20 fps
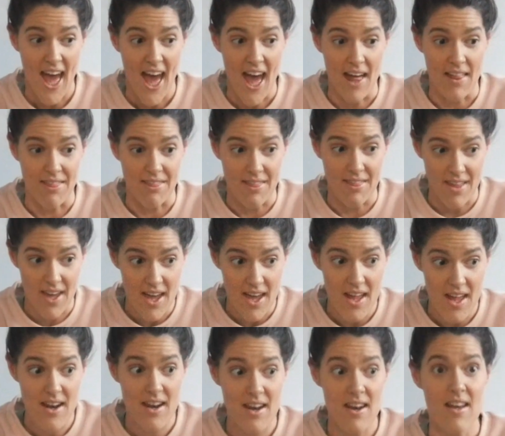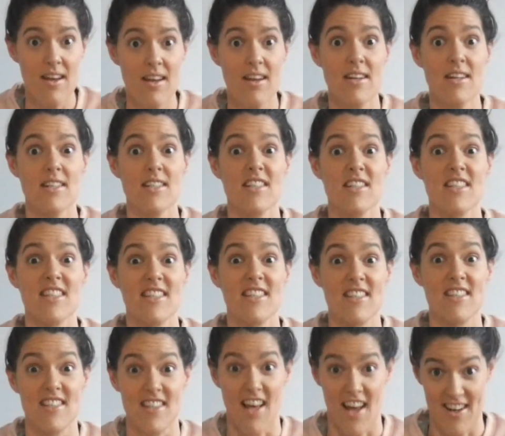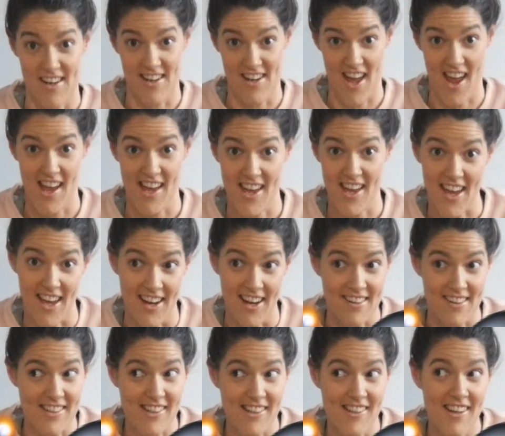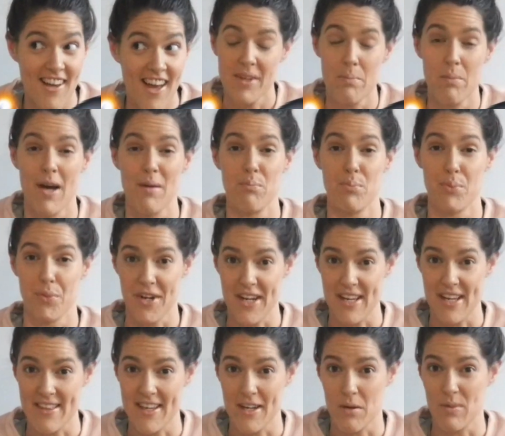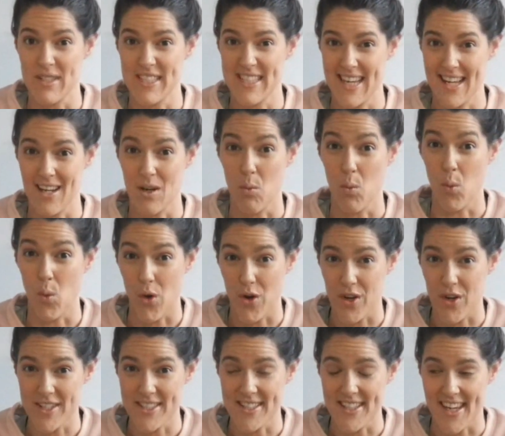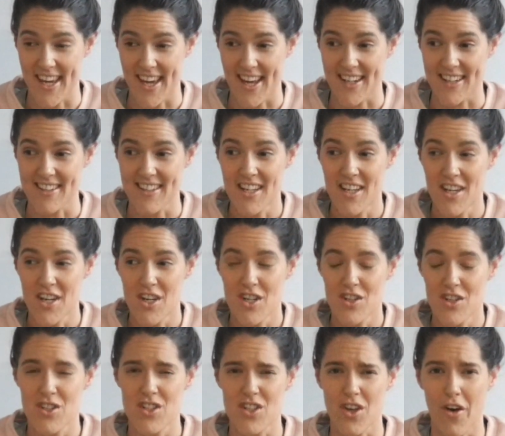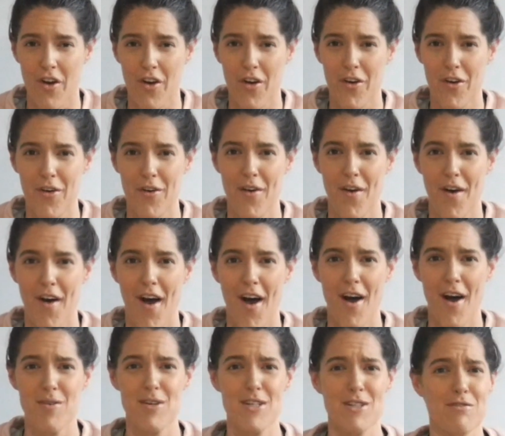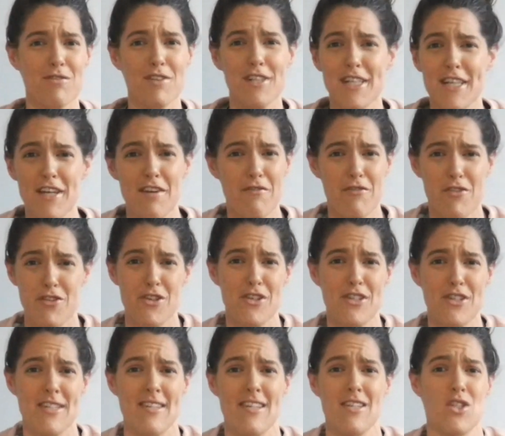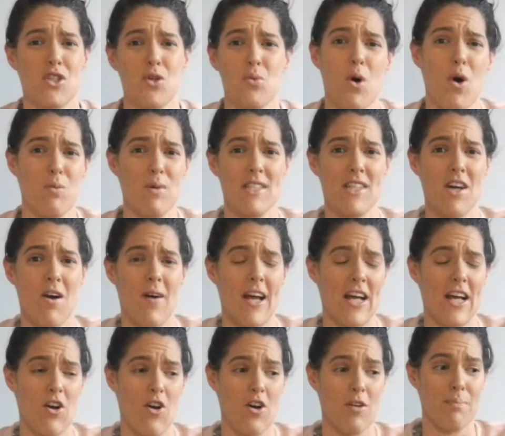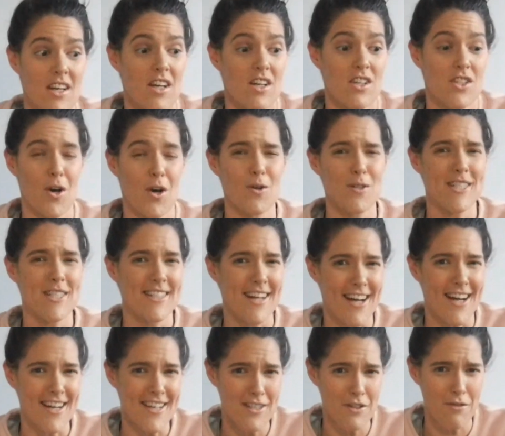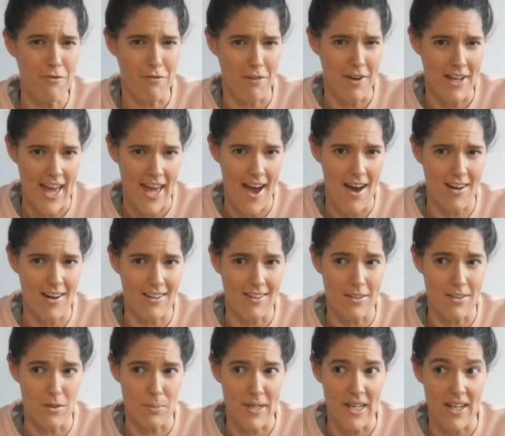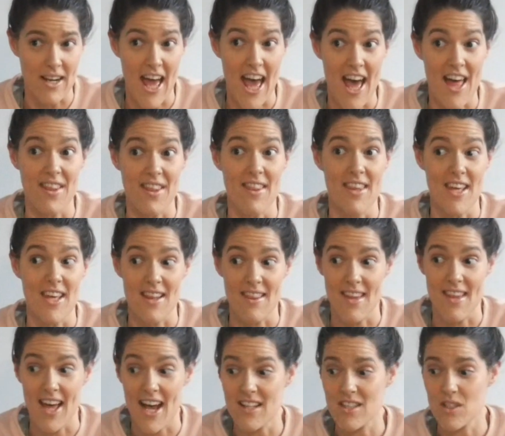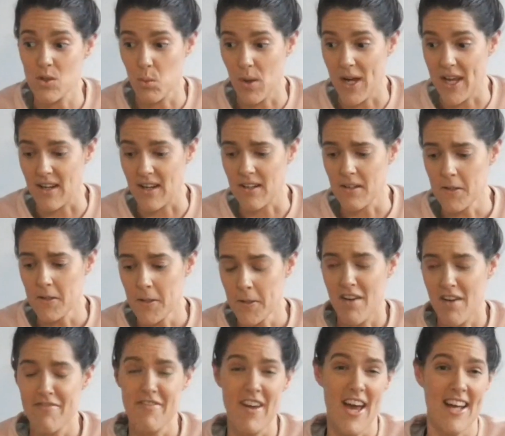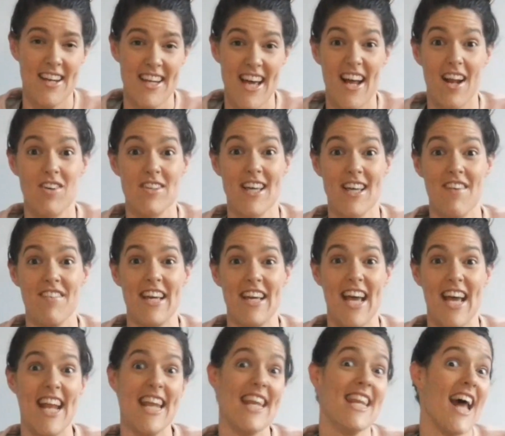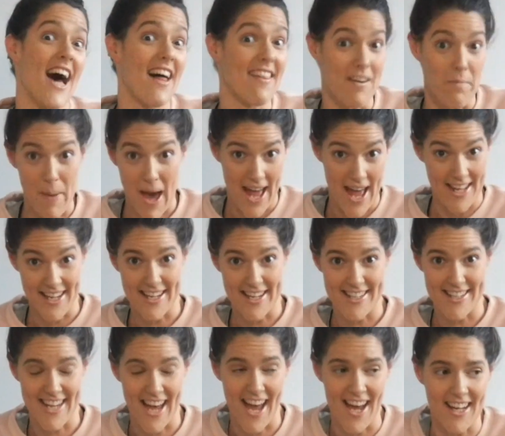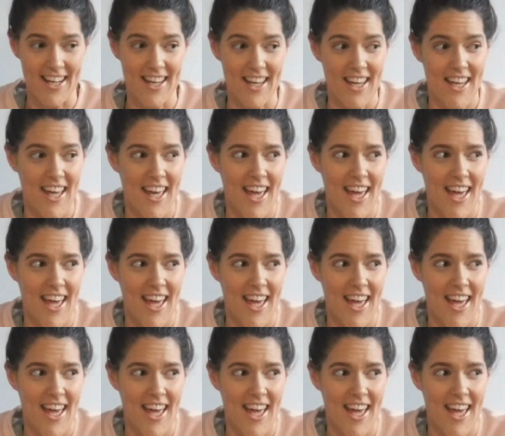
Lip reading: And then Sunday hit. My breathing was getting worse again. So I was really confused as to what was going on. So I was starting to freak out a little bit, and then that's when I found out I was having another panic attack.